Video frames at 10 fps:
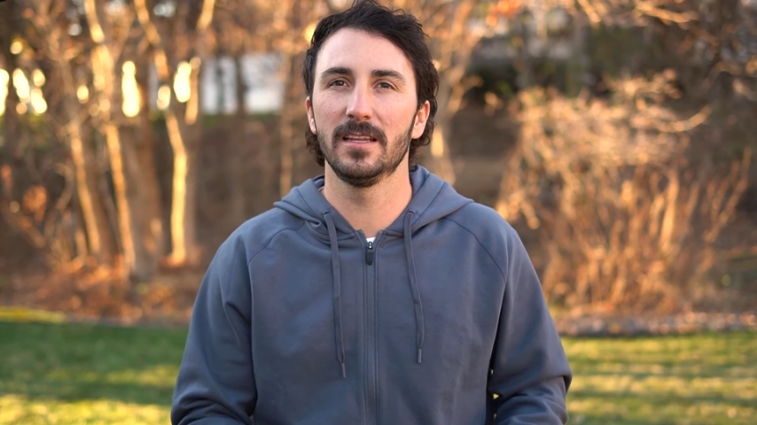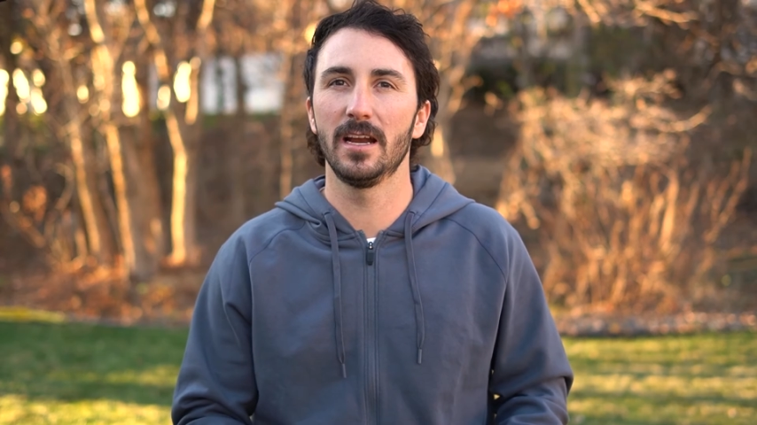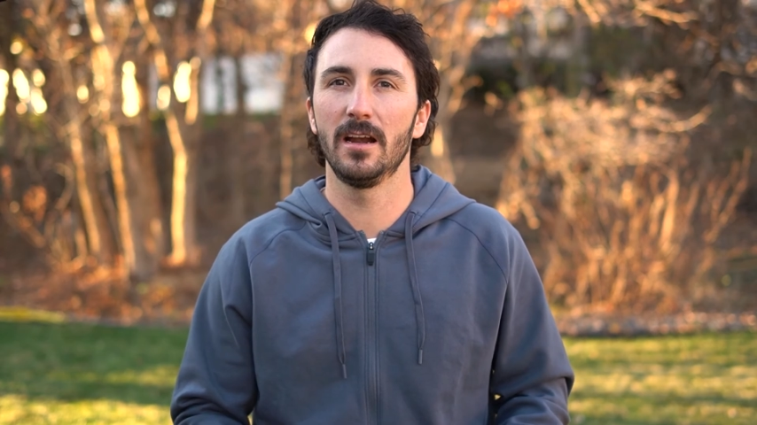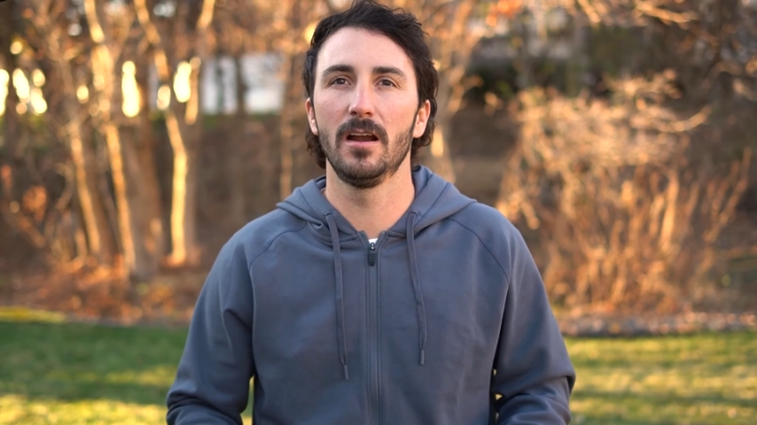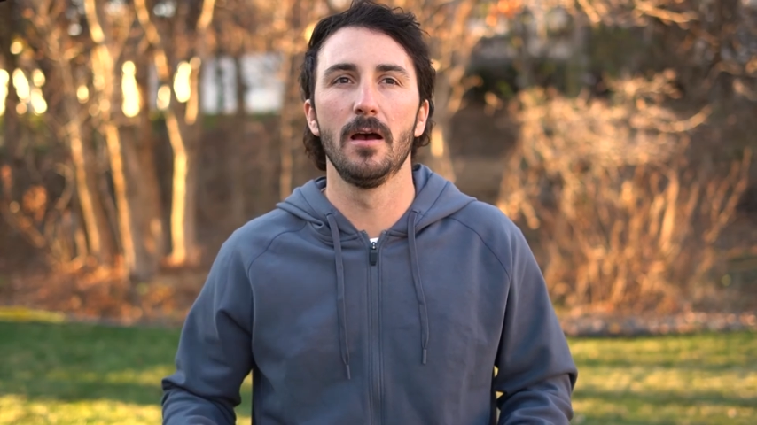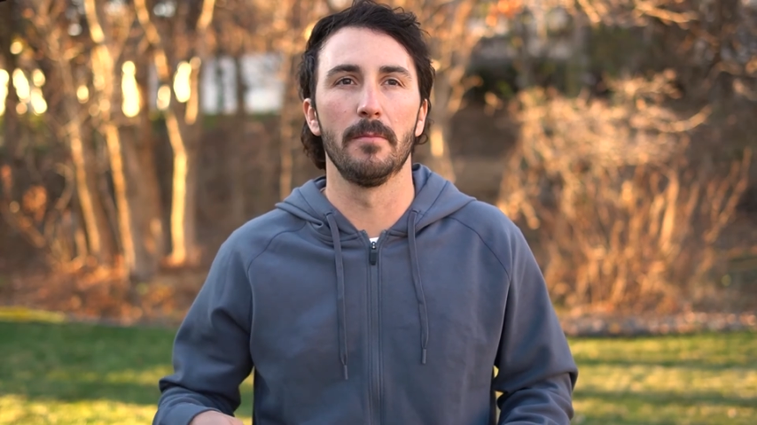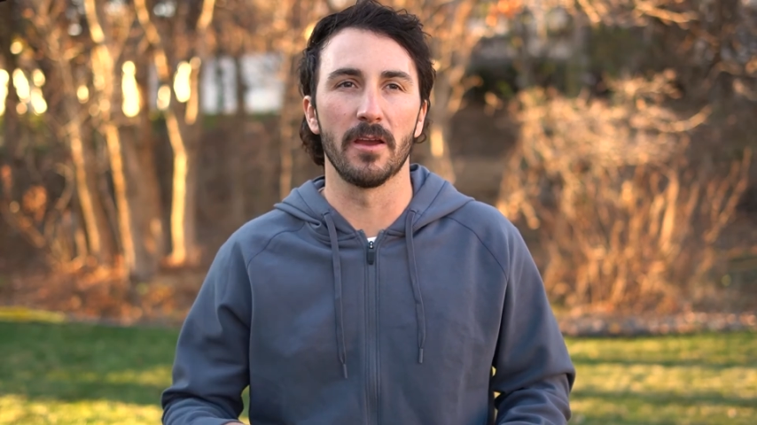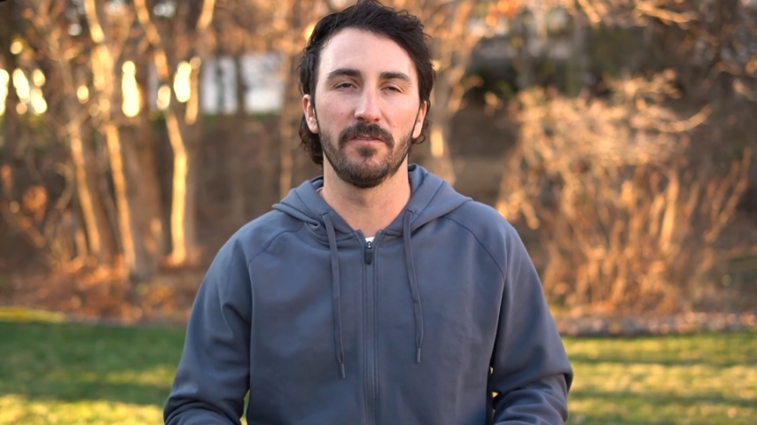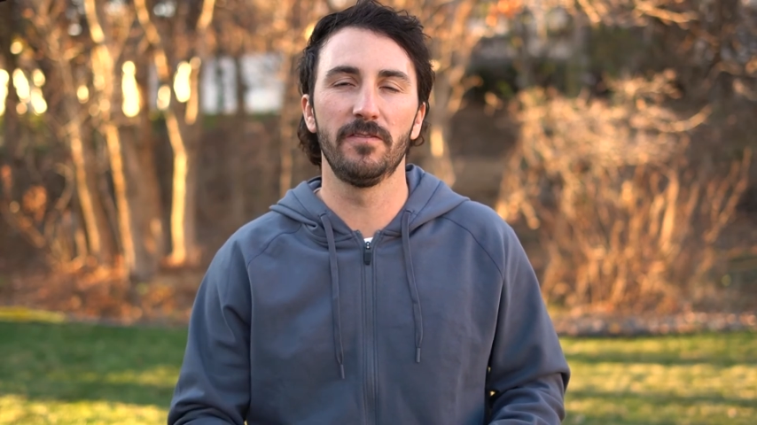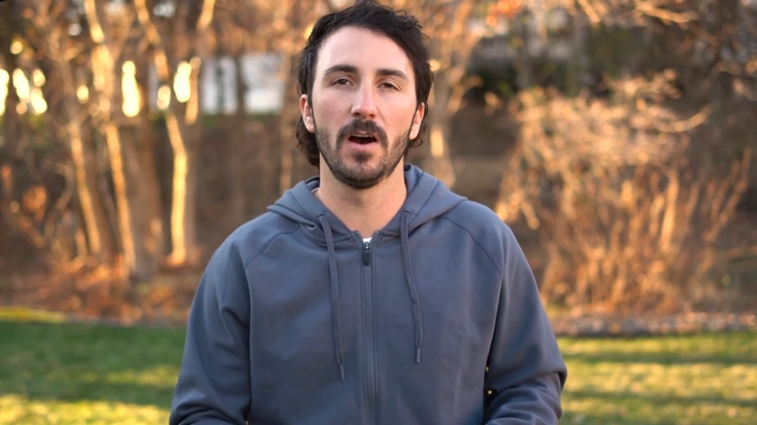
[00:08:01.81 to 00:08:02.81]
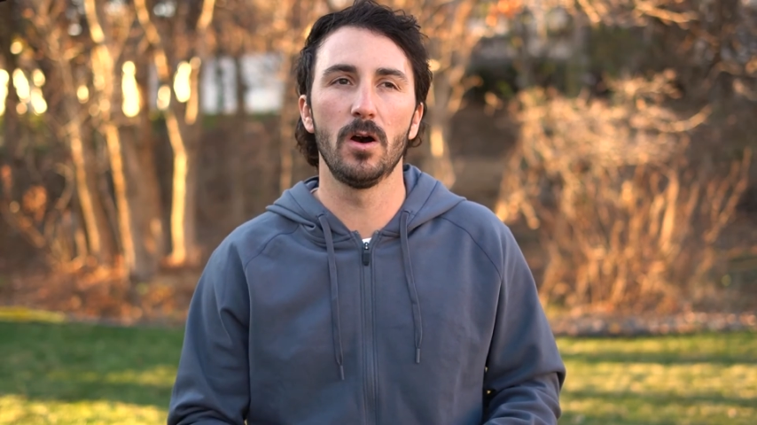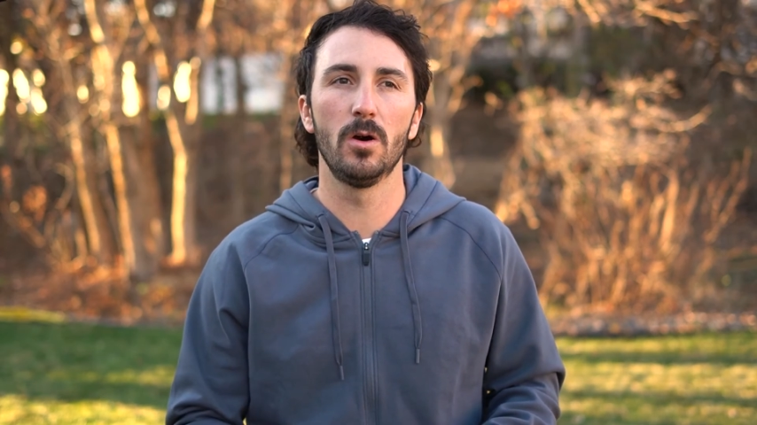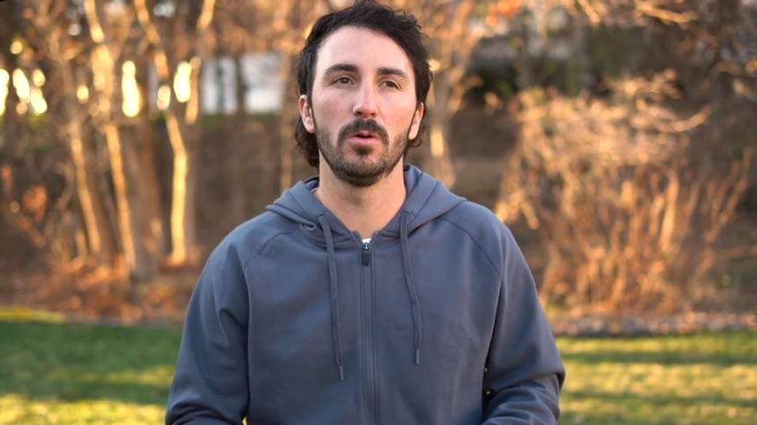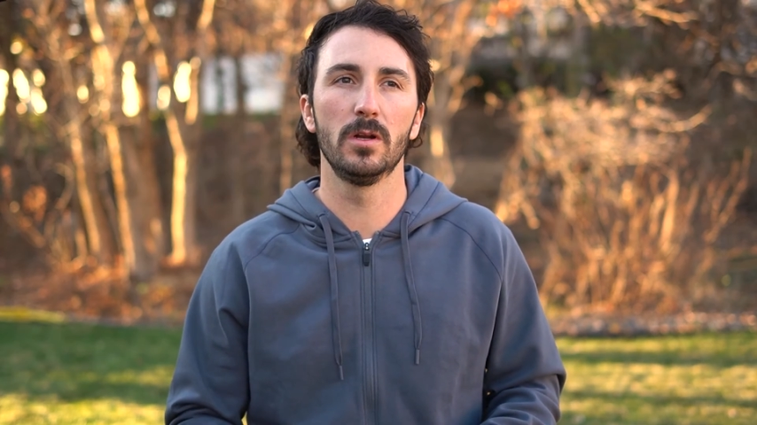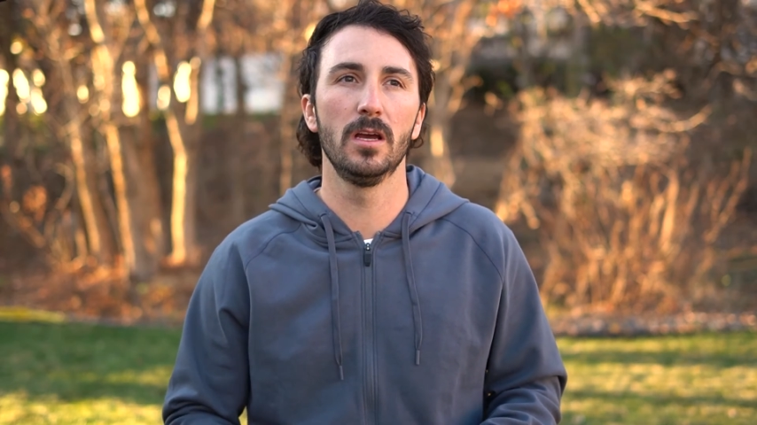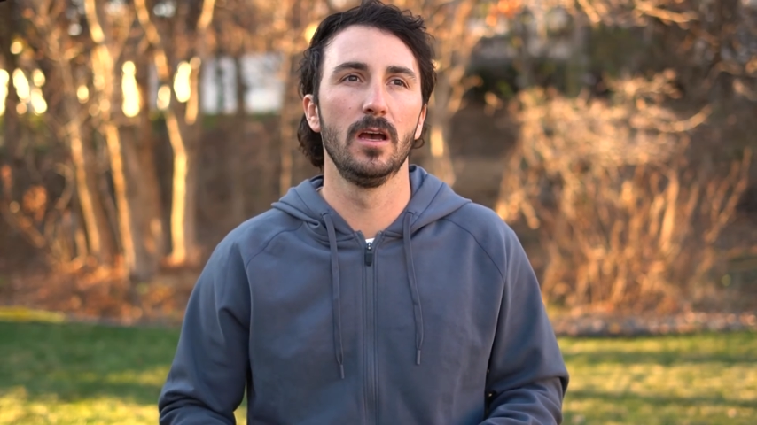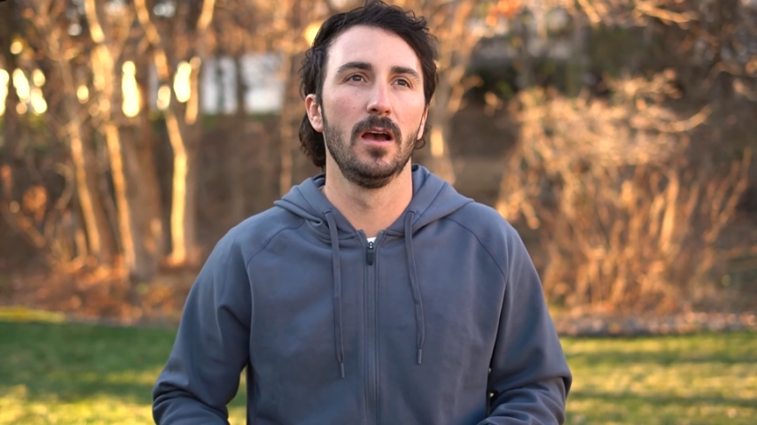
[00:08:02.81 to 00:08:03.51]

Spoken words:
there, my phone,